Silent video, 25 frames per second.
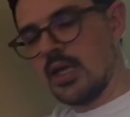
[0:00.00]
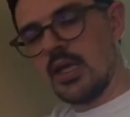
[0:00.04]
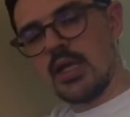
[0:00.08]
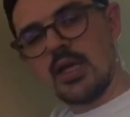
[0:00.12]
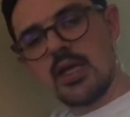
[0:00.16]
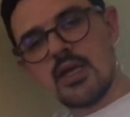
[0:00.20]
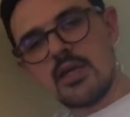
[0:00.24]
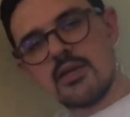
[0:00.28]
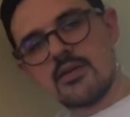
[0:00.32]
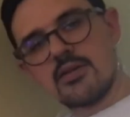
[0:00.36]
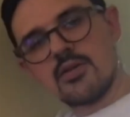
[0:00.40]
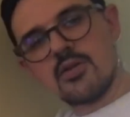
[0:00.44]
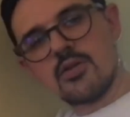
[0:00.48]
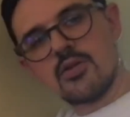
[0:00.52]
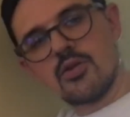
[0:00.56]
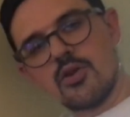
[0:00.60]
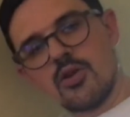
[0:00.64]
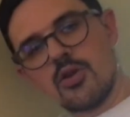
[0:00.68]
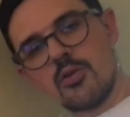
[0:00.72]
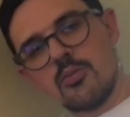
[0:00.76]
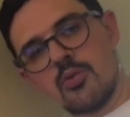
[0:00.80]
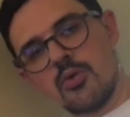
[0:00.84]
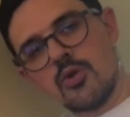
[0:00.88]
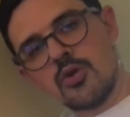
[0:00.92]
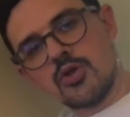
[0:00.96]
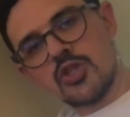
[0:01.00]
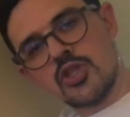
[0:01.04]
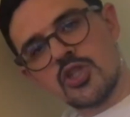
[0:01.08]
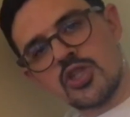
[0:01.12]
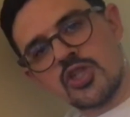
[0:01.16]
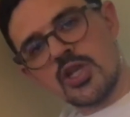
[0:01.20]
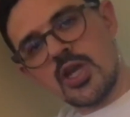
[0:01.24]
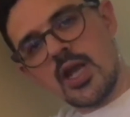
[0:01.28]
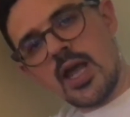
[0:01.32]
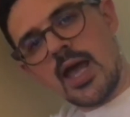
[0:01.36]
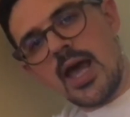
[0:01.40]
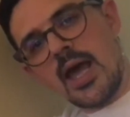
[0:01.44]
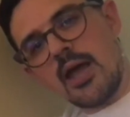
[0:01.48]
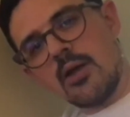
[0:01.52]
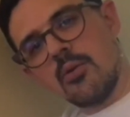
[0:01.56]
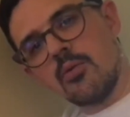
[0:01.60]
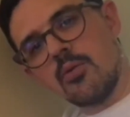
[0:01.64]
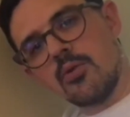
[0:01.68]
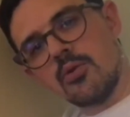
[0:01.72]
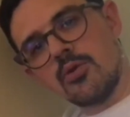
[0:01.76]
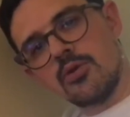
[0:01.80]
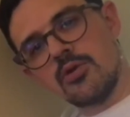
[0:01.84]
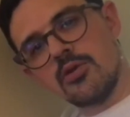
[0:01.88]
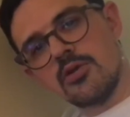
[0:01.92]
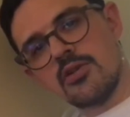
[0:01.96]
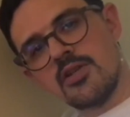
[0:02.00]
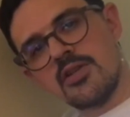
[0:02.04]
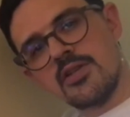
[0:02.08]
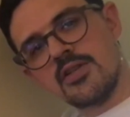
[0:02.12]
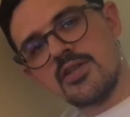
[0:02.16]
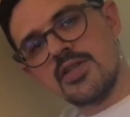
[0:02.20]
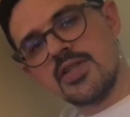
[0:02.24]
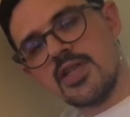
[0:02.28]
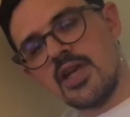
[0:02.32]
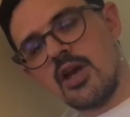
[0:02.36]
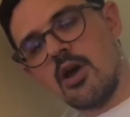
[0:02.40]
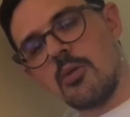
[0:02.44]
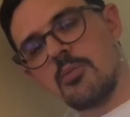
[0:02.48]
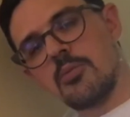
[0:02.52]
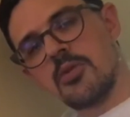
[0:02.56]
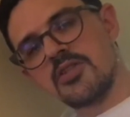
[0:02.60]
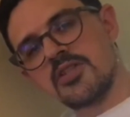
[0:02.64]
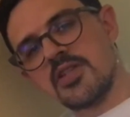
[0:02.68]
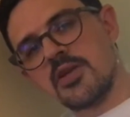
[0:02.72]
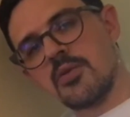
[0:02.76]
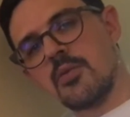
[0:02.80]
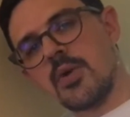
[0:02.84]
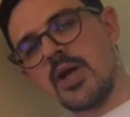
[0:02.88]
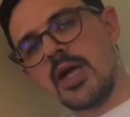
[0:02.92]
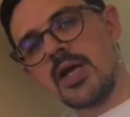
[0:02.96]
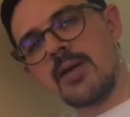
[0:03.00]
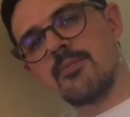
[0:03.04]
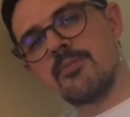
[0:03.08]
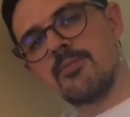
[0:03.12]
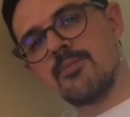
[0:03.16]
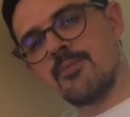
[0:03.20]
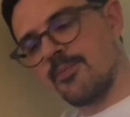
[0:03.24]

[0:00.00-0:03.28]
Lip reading: and you're going to push outward the opposite way.